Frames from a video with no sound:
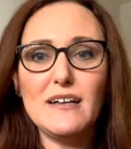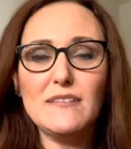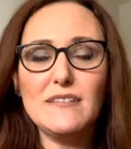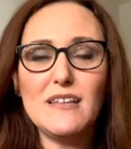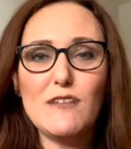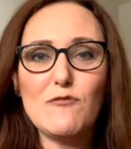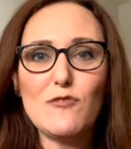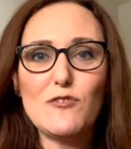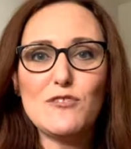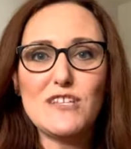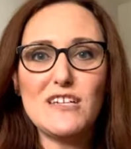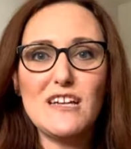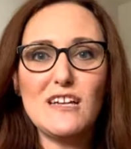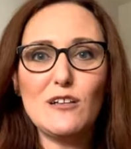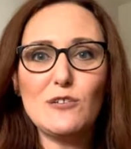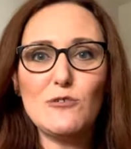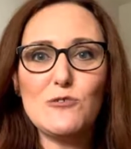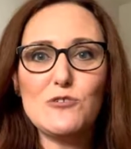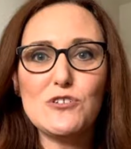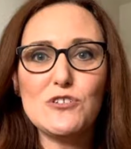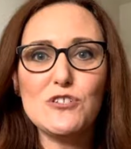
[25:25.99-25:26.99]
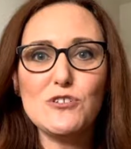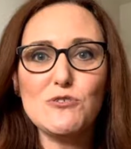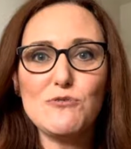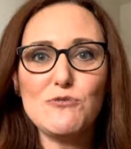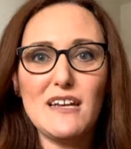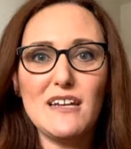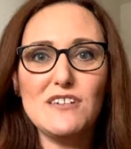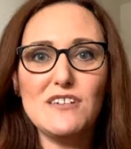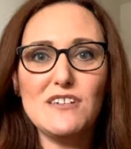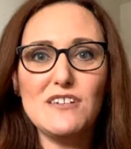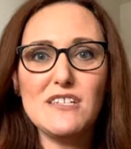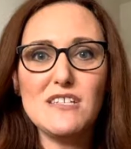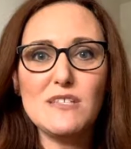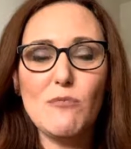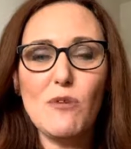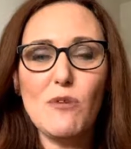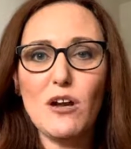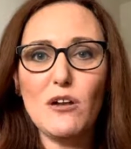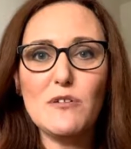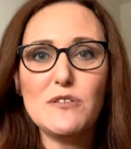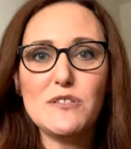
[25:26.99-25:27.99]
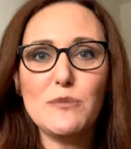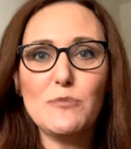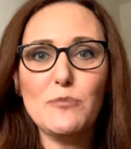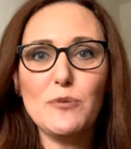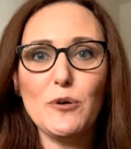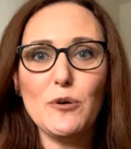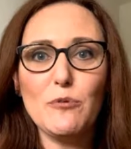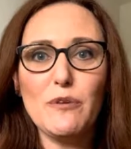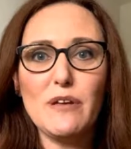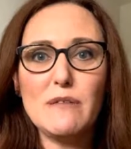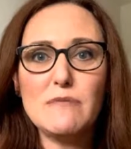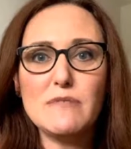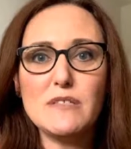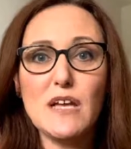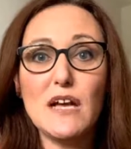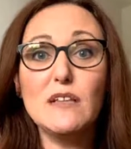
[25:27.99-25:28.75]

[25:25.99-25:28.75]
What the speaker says: diversity and inclusion strategies, models, and programs,